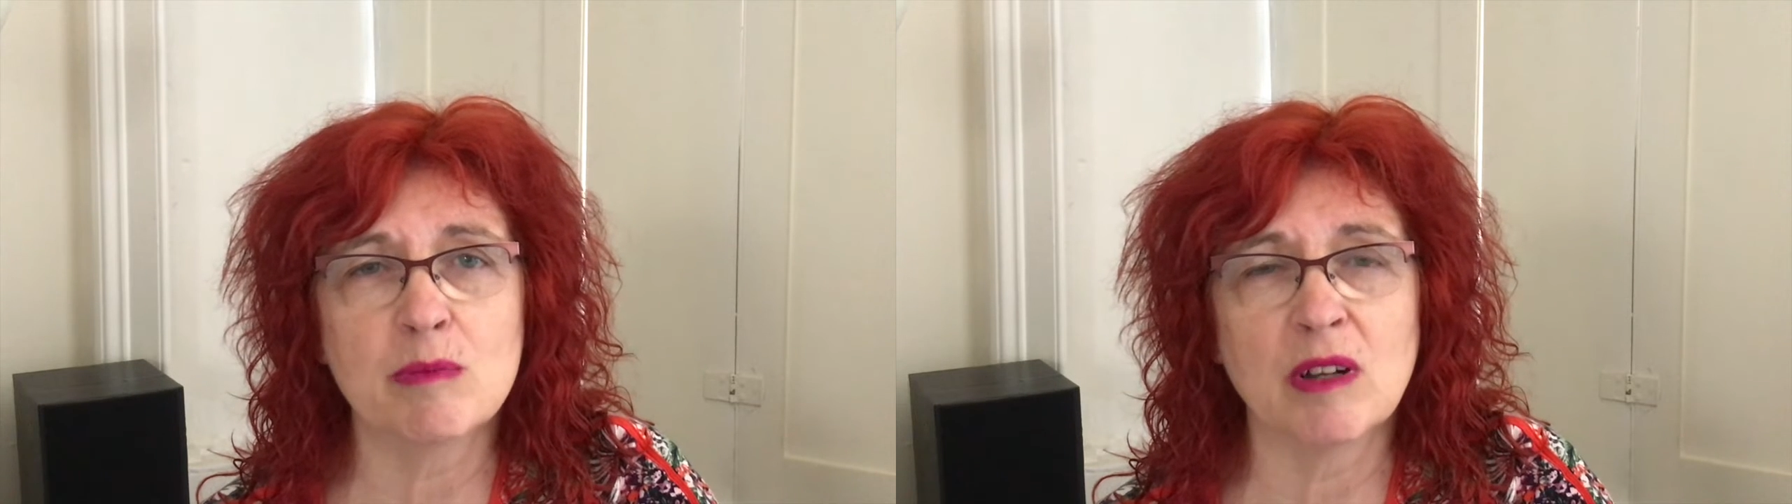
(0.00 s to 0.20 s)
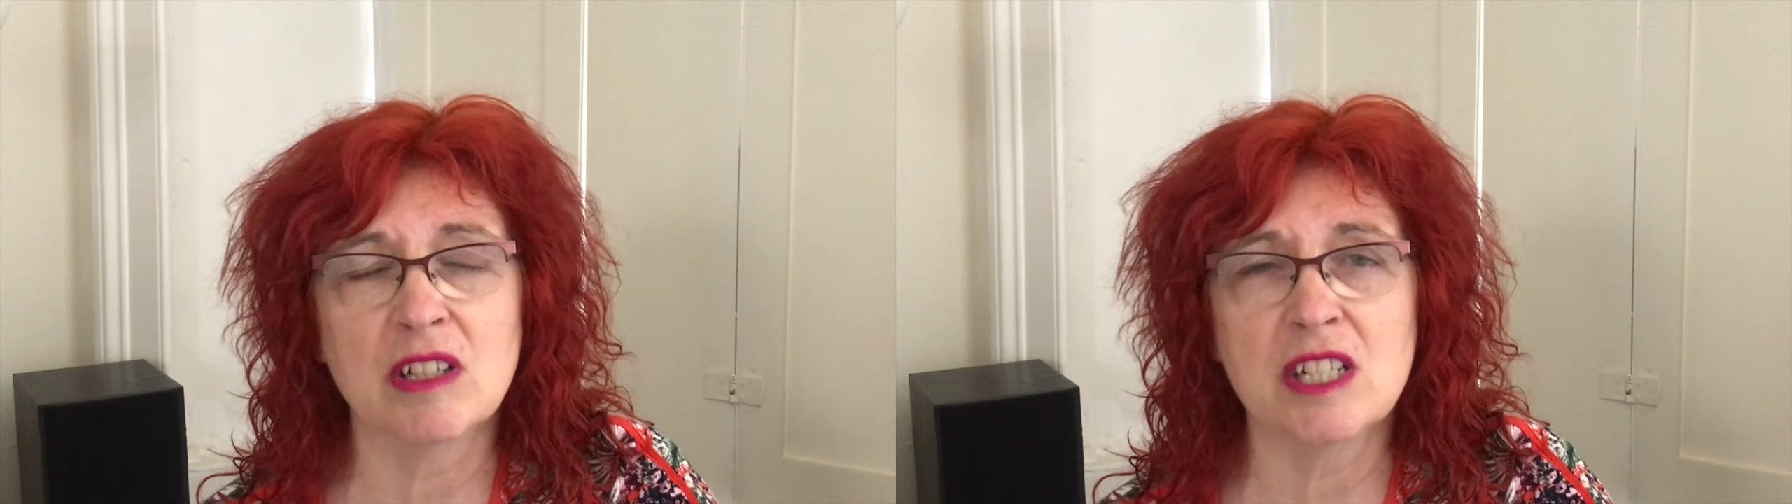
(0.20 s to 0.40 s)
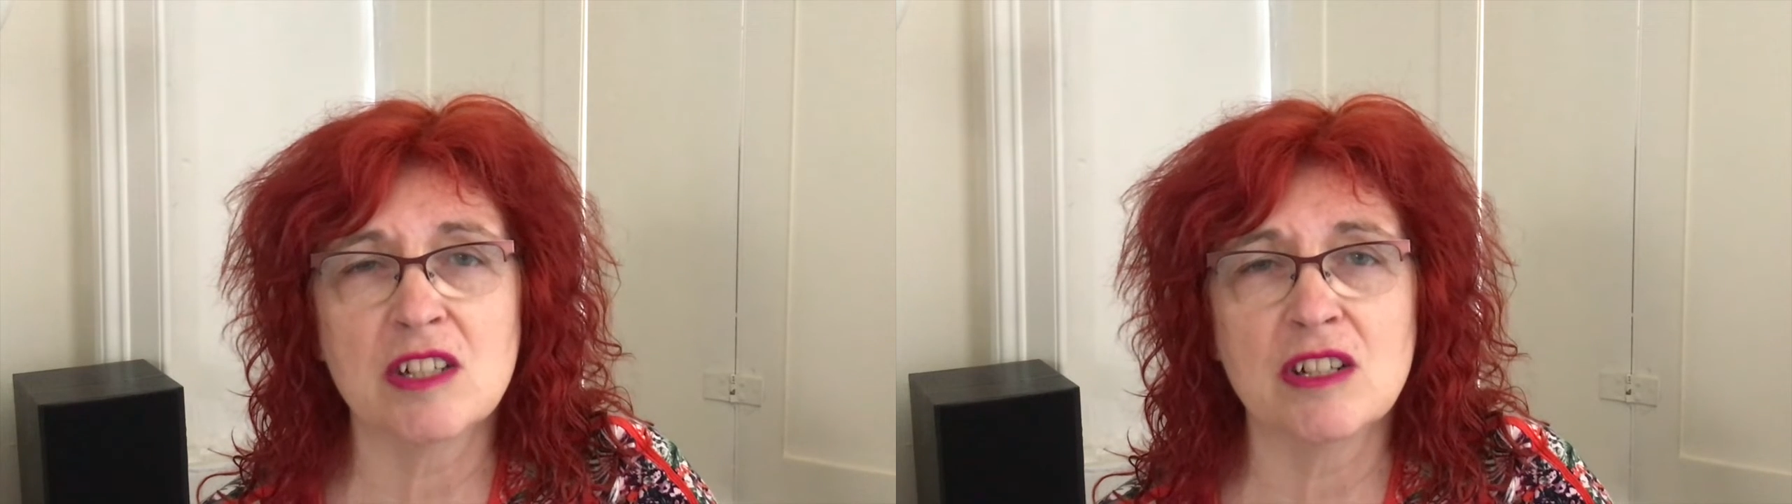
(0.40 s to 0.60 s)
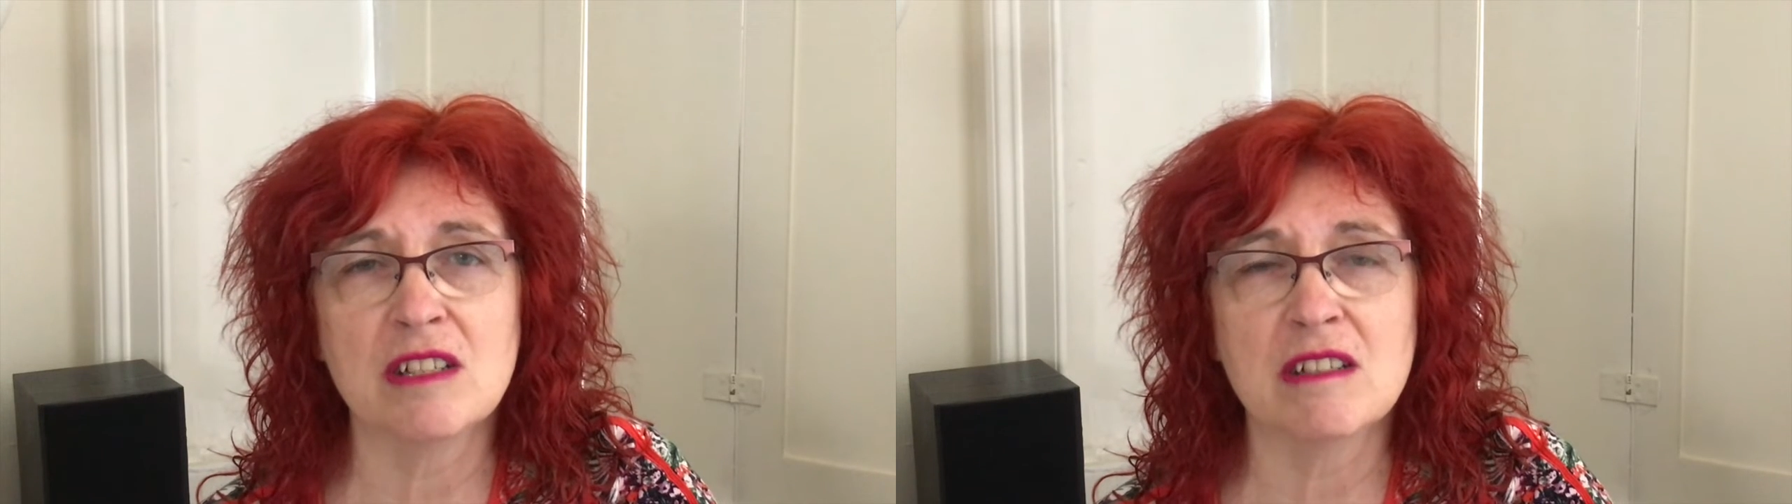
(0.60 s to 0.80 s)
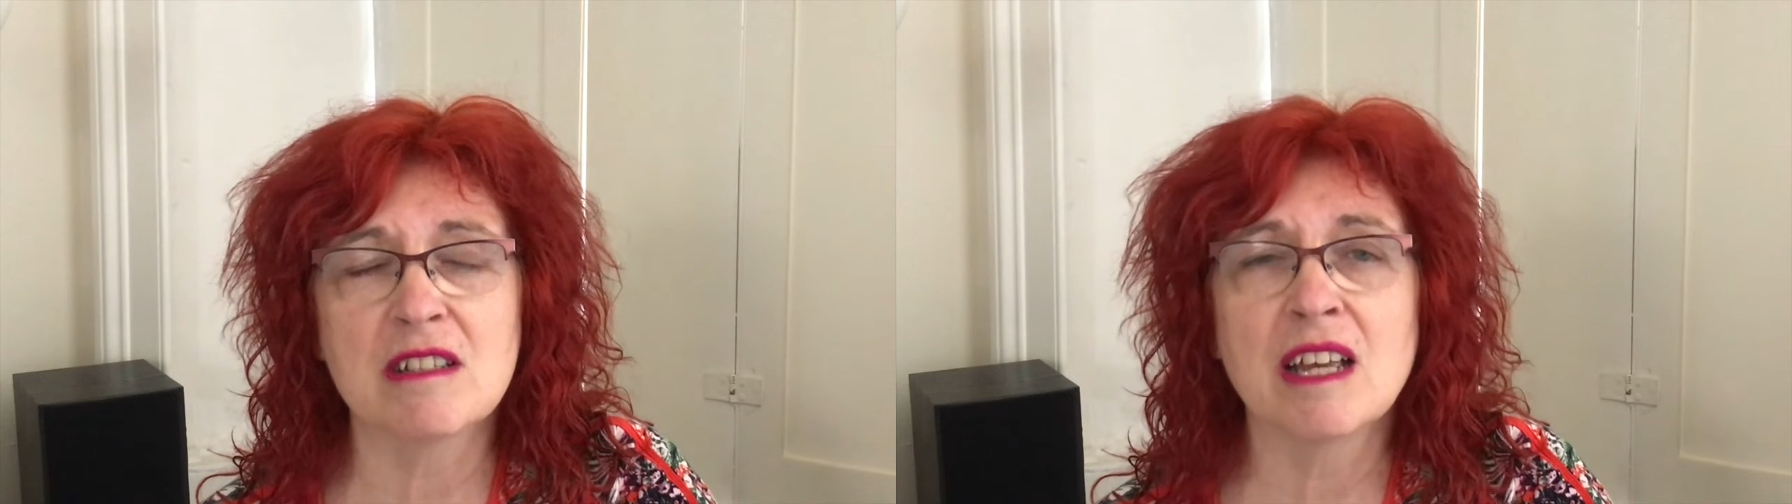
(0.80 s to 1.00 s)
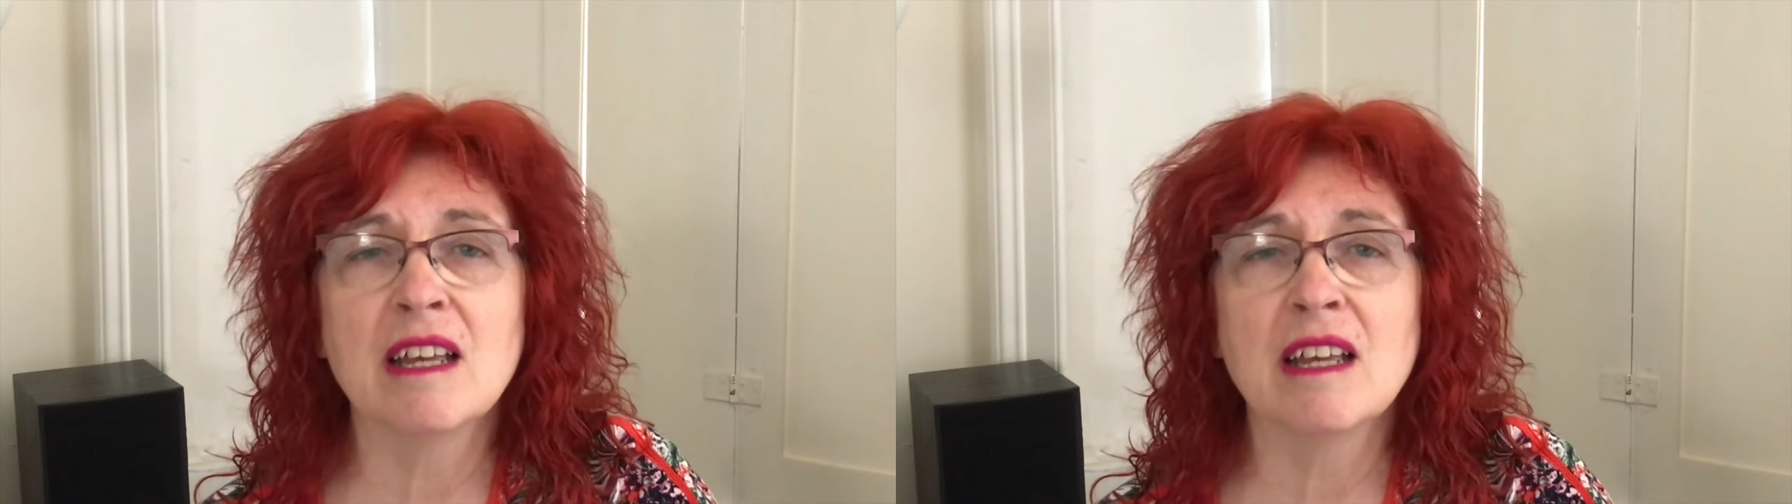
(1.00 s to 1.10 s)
politicians.